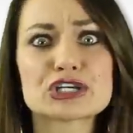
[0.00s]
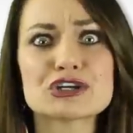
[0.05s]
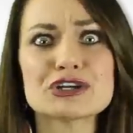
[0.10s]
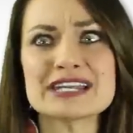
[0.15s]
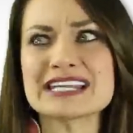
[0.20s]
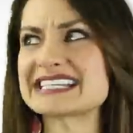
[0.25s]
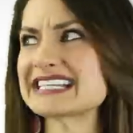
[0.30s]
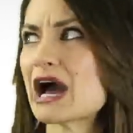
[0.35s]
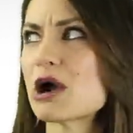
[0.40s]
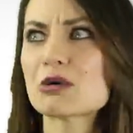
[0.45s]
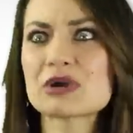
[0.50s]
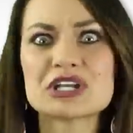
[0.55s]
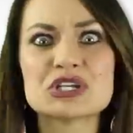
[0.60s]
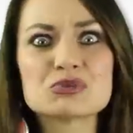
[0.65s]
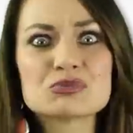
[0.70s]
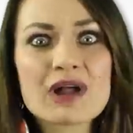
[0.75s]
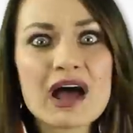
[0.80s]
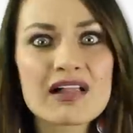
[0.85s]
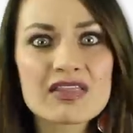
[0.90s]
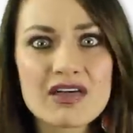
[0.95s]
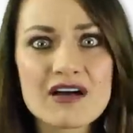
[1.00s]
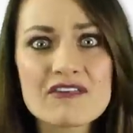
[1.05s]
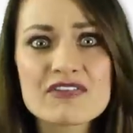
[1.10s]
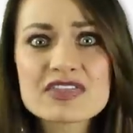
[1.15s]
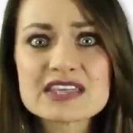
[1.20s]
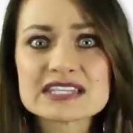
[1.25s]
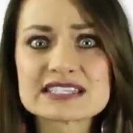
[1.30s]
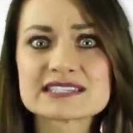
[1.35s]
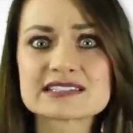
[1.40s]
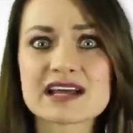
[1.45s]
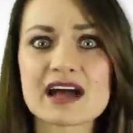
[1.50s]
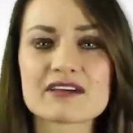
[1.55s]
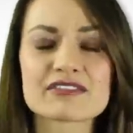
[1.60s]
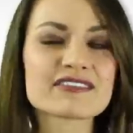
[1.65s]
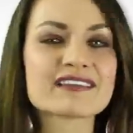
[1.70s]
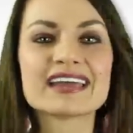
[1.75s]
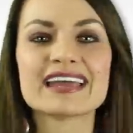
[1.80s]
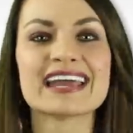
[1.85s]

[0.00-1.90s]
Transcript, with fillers: goodness. How can you not love this stuff?